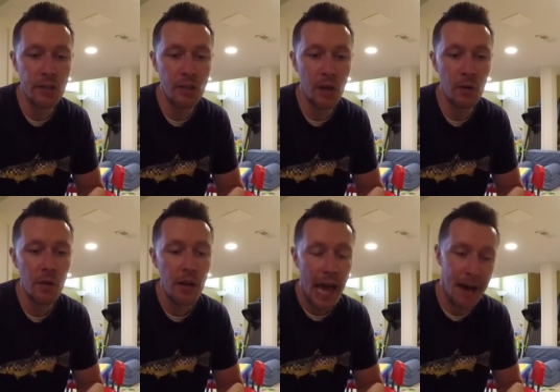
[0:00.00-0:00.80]
So
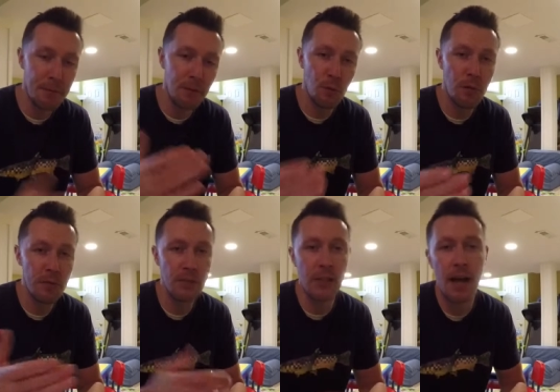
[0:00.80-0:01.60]
happy Fourth
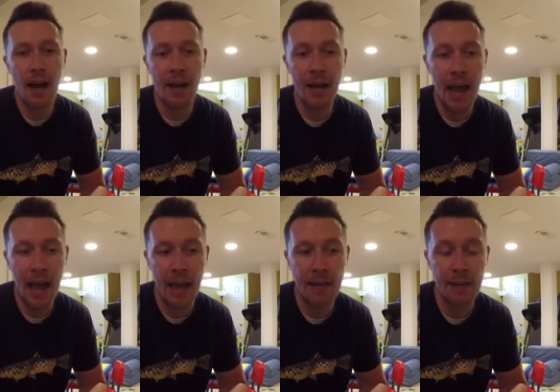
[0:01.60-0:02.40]
of July
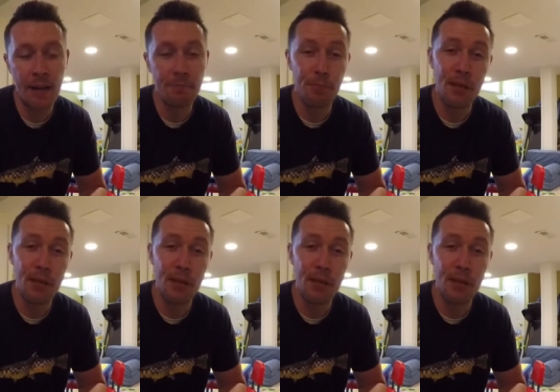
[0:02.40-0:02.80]
and um,